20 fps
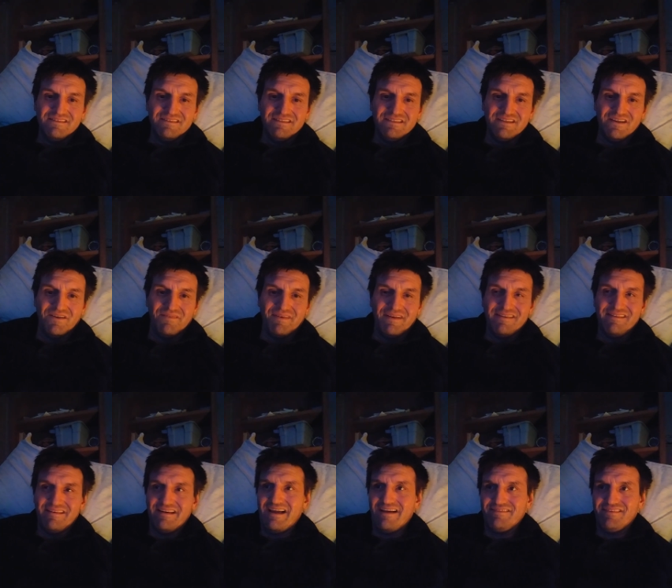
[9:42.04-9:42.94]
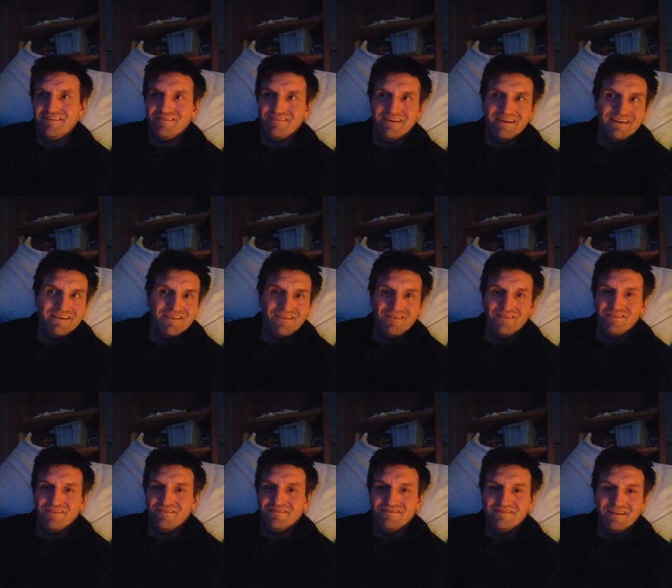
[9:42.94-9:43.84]
So because they'd have to
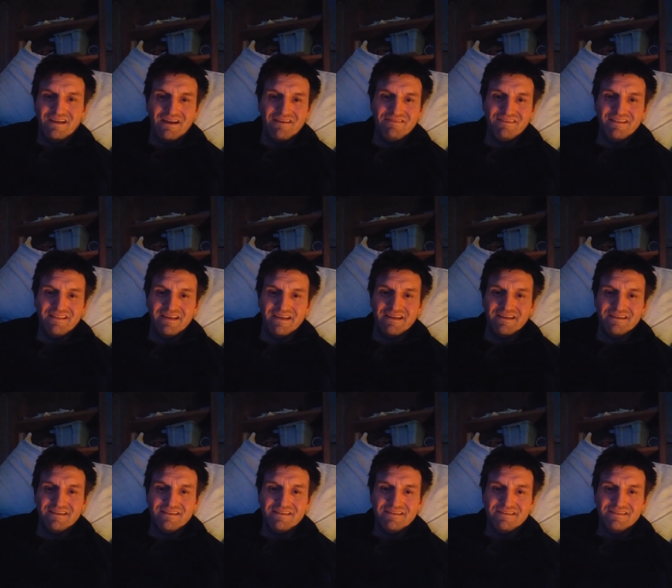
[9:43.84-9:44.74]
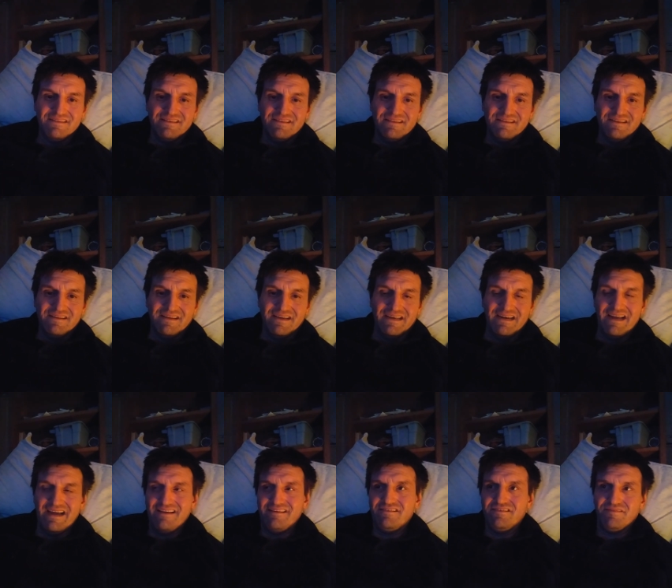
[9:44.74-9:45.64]
redo everything, and
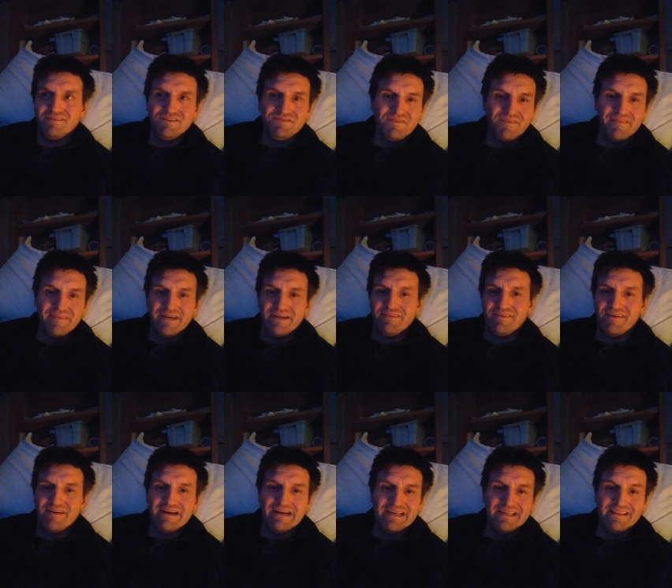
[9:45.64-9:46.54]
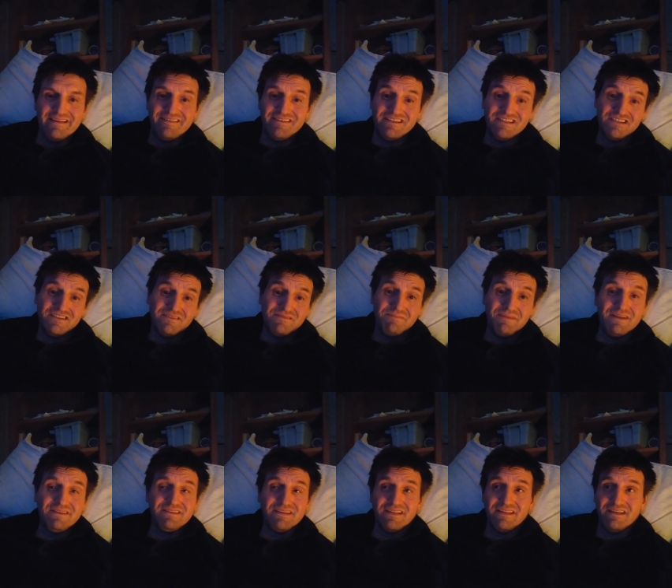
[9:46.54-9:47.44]
I had so much momentum already. They were just
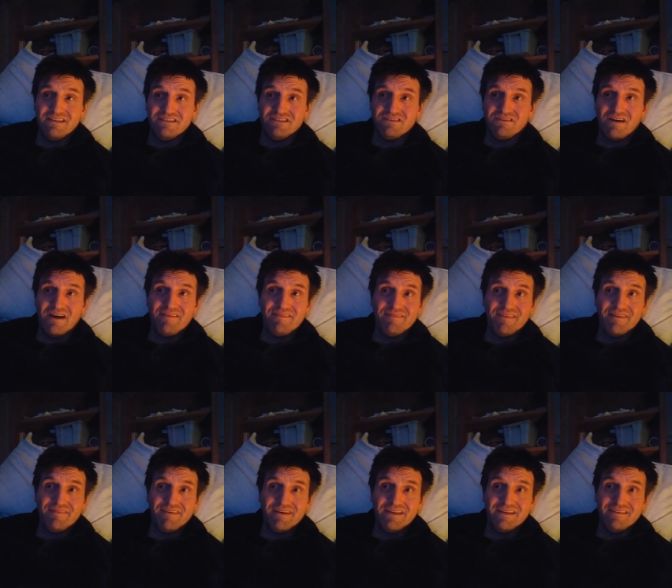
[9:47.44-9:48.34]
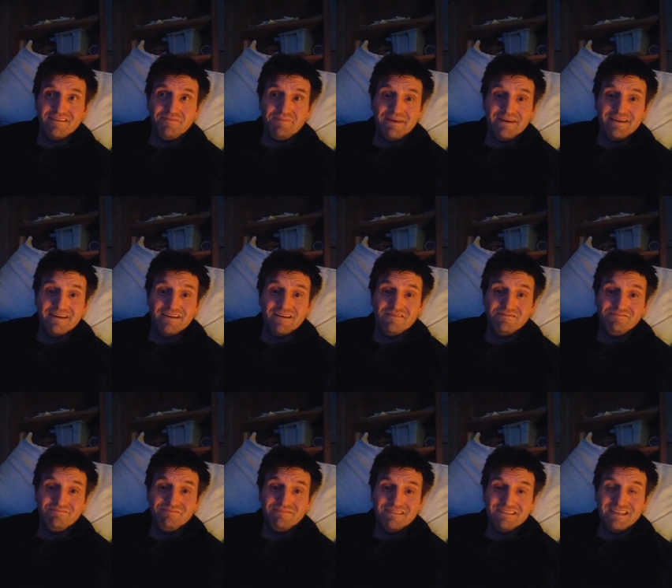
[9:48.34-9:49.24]
basically just grabbing my money and spending it.
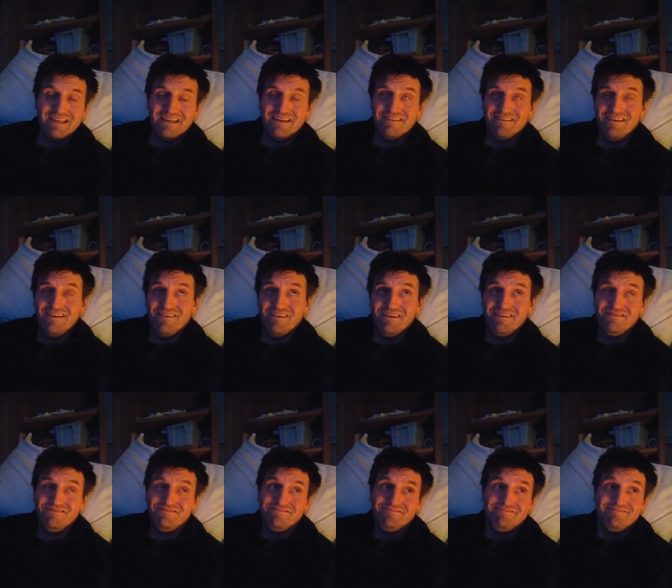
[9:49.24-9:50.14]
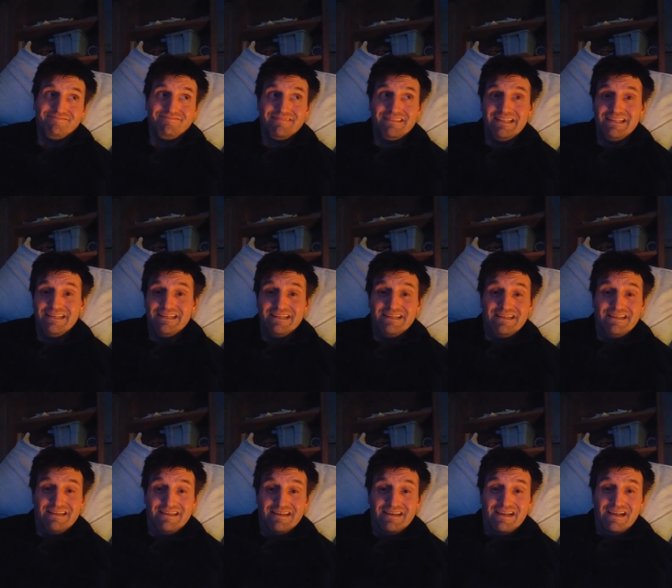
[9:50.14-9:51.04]
It's like, oh well,
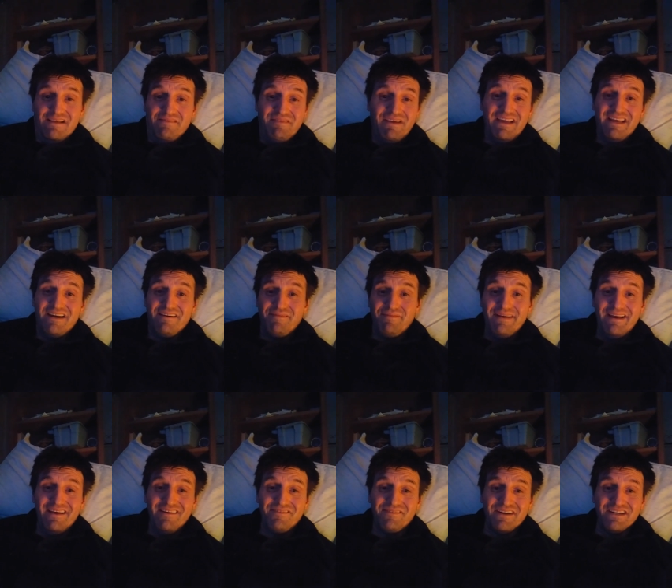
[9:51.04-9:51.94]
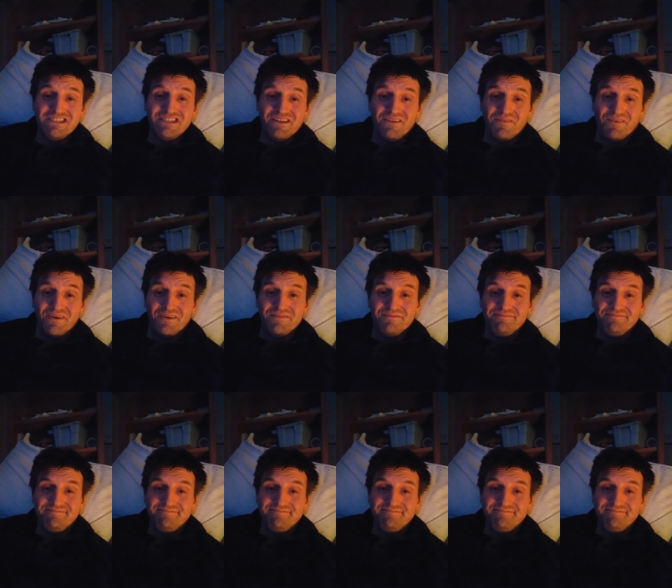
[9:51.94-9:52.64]
making everybody else rich in the world.